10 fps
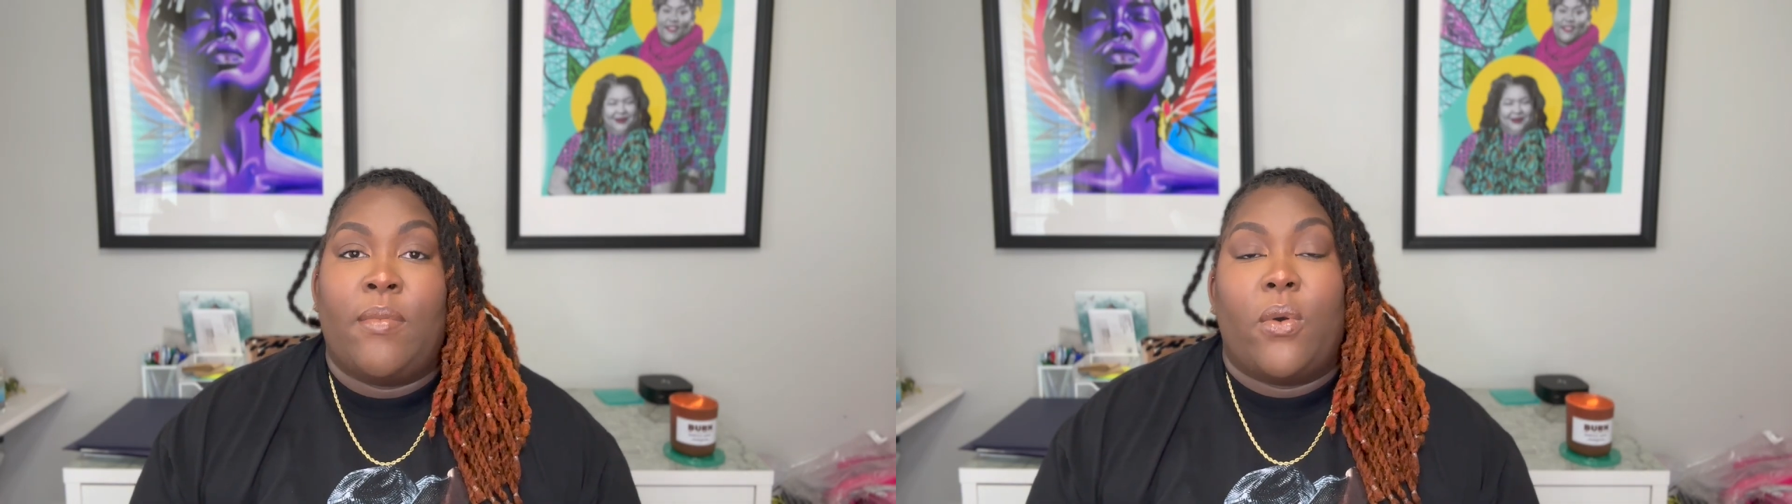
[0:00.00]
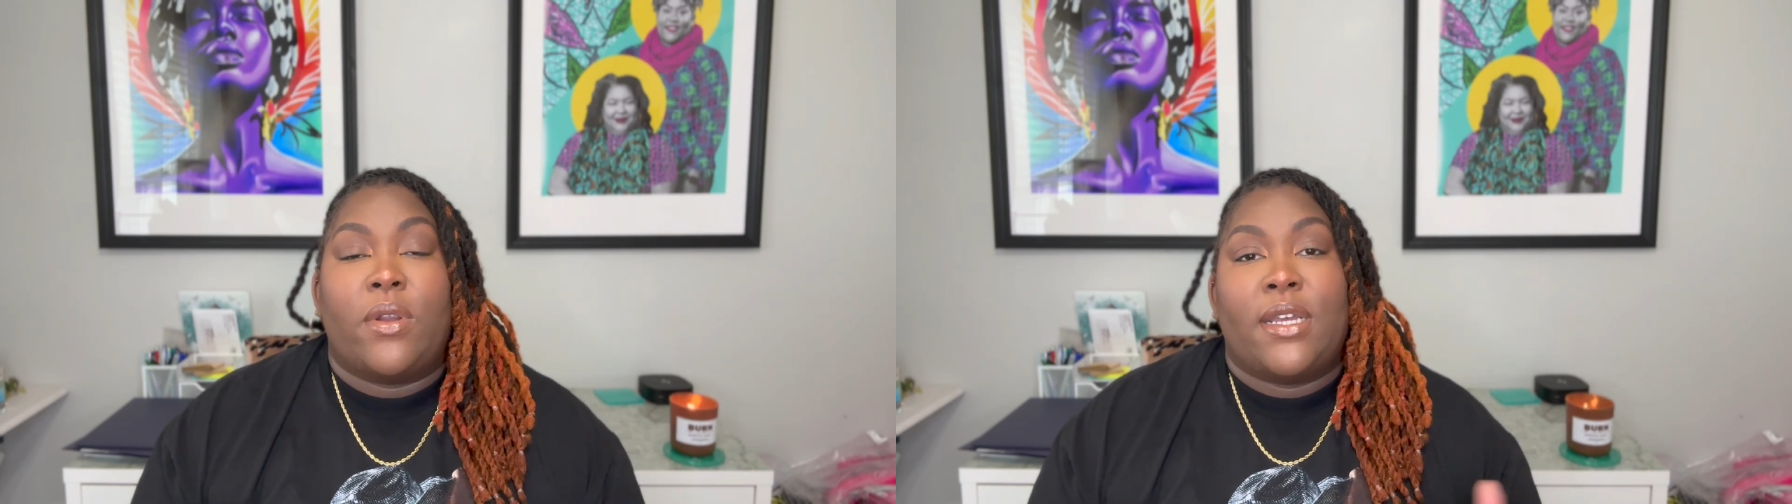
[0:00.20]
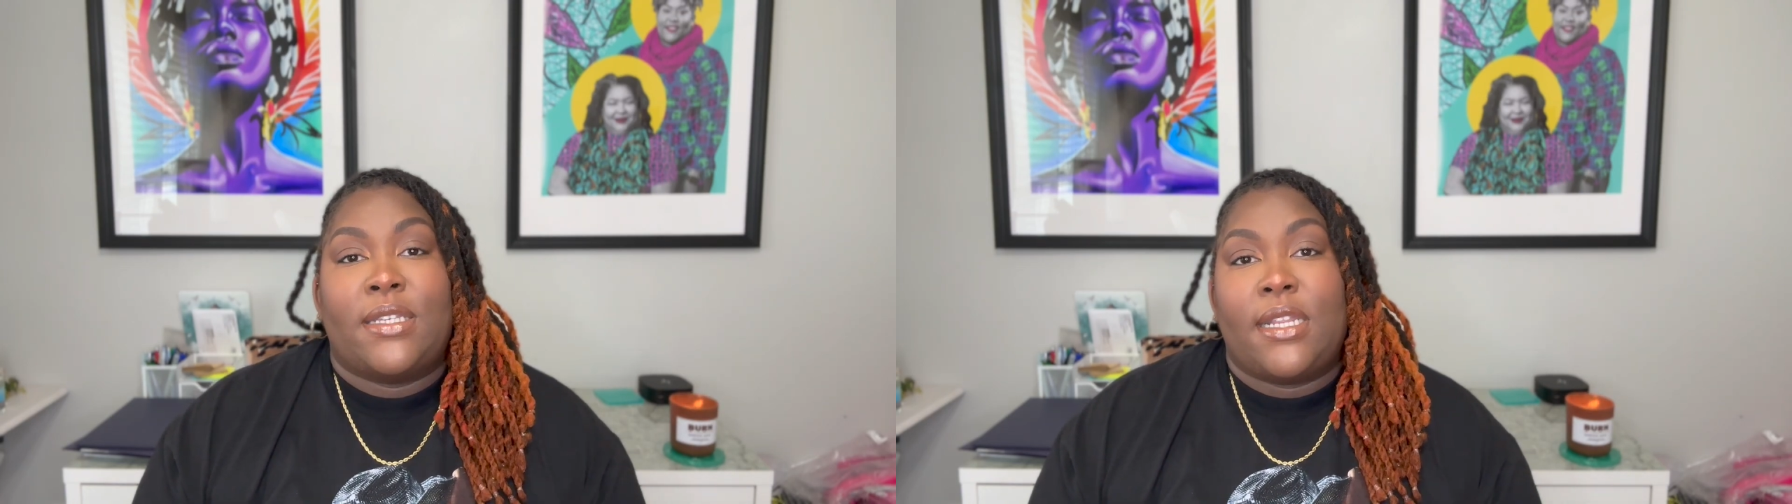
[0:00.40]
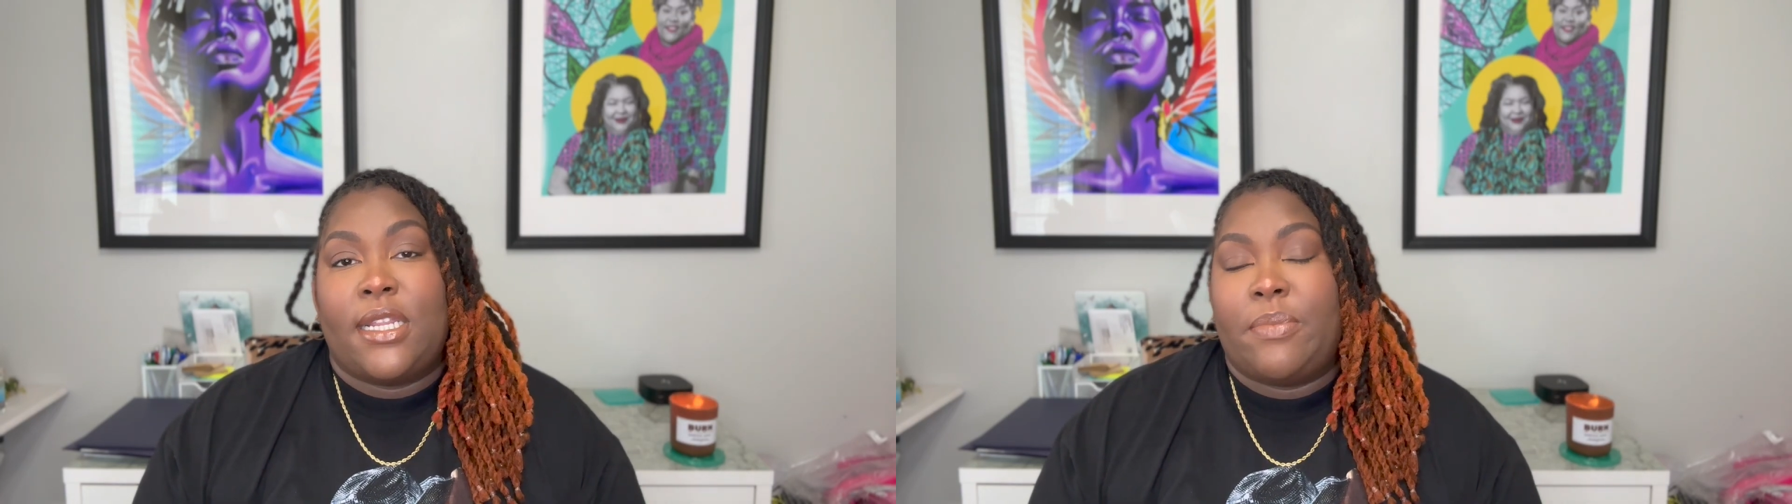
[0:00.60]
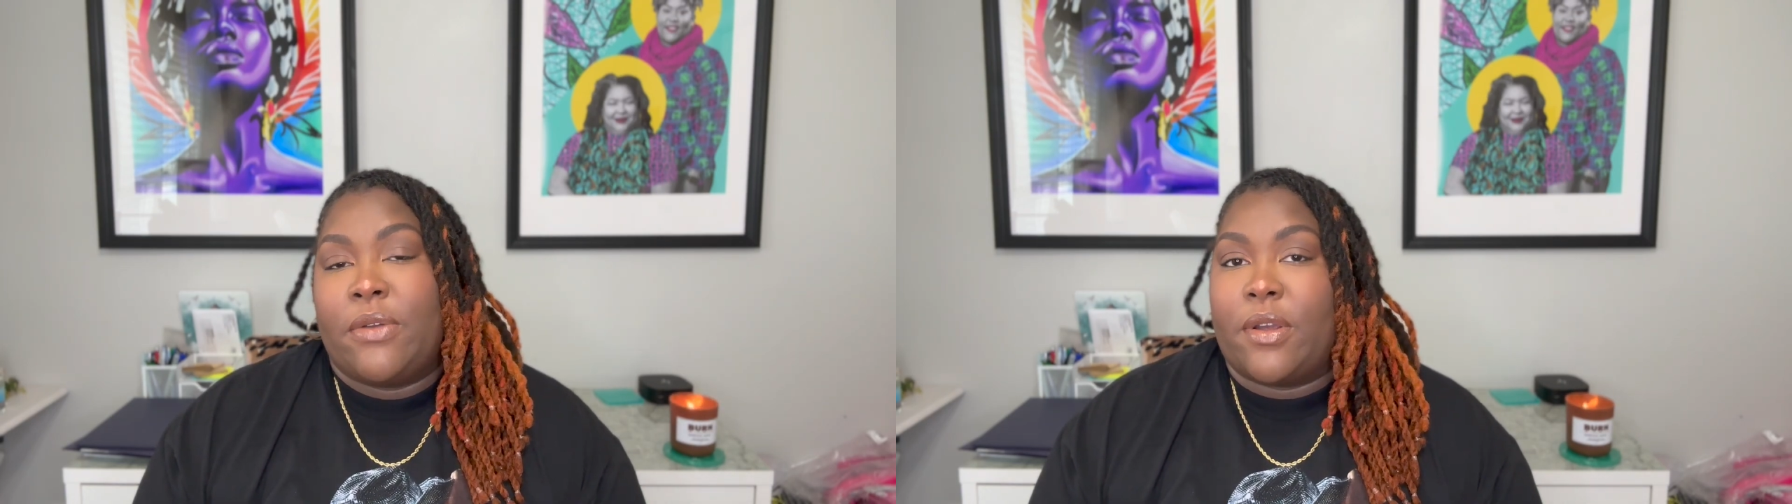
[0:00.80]
or does it need to
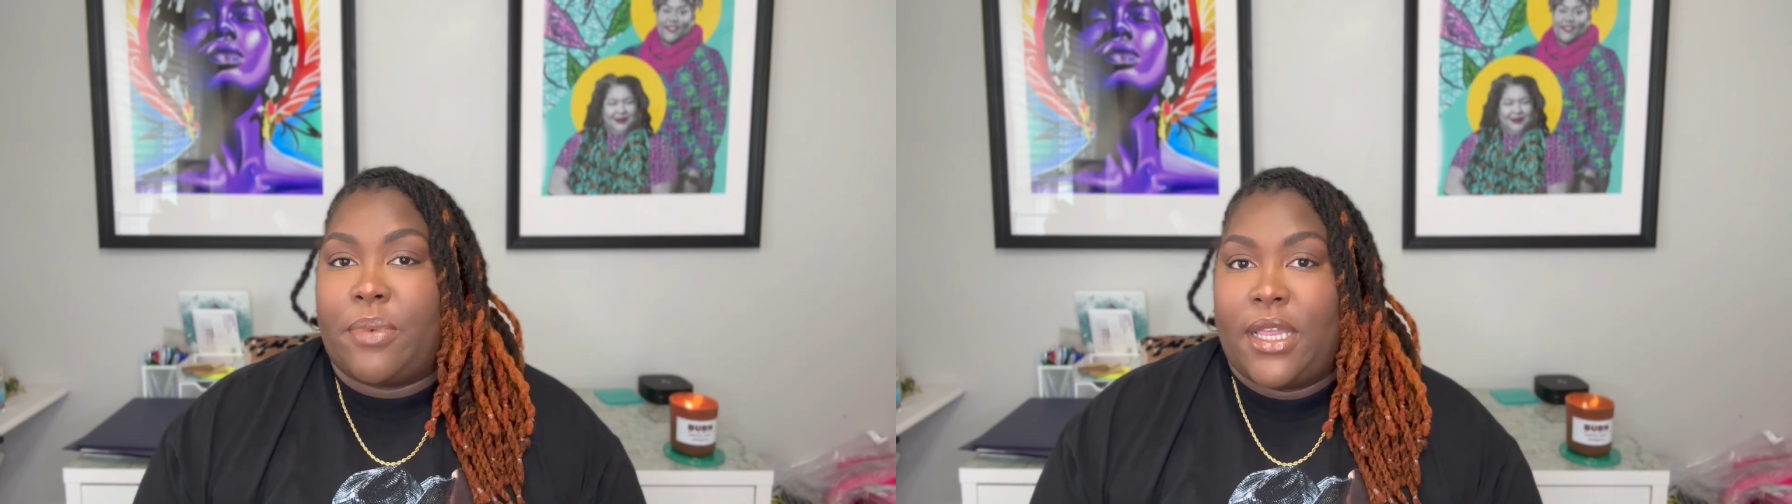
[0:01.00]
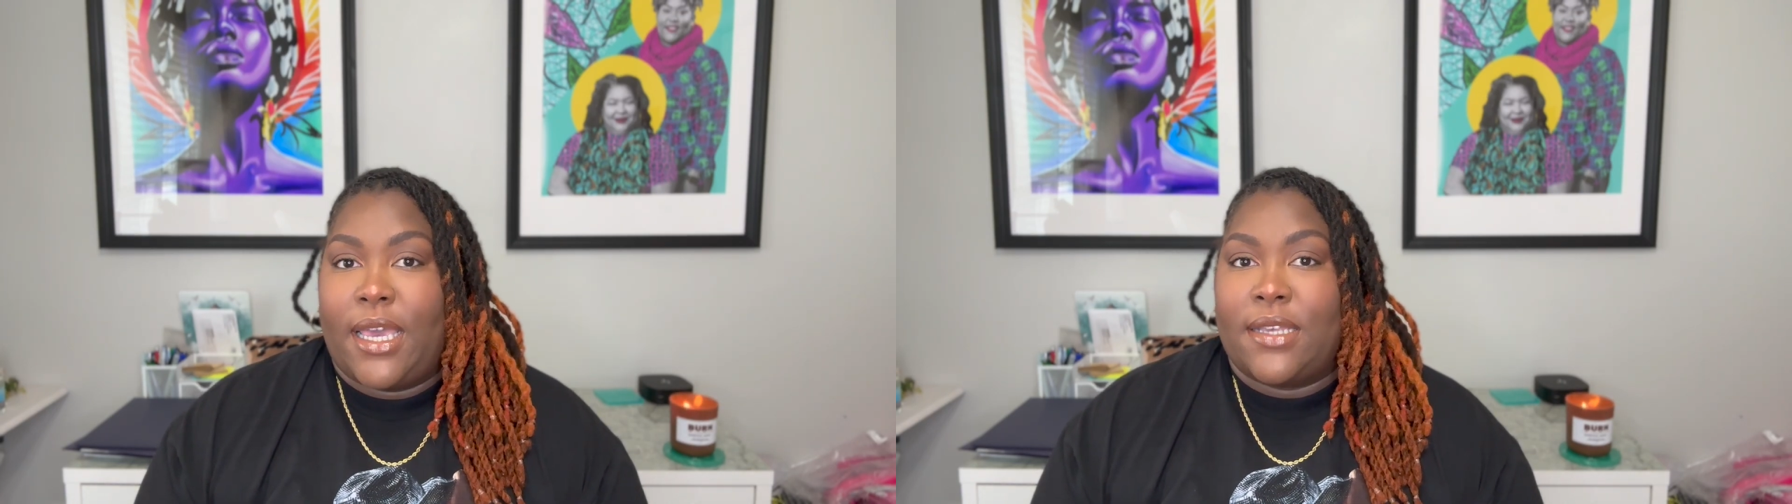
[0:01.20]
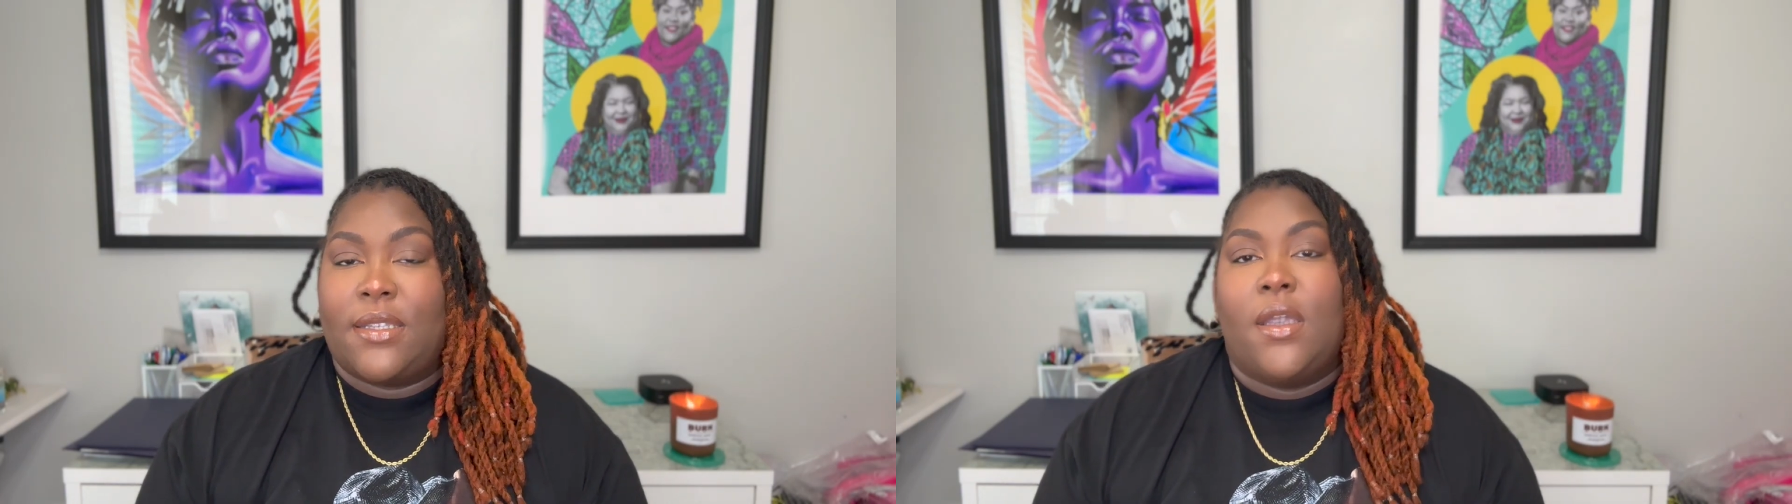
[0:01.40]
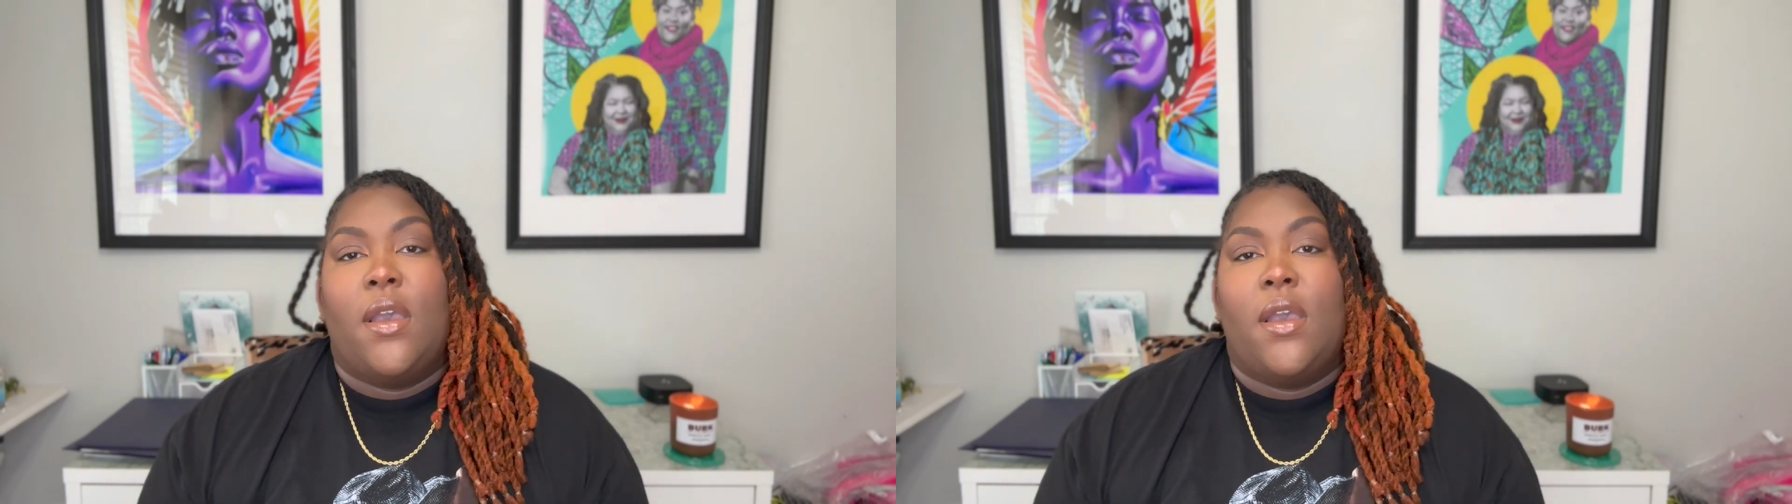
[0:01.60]
be replaced?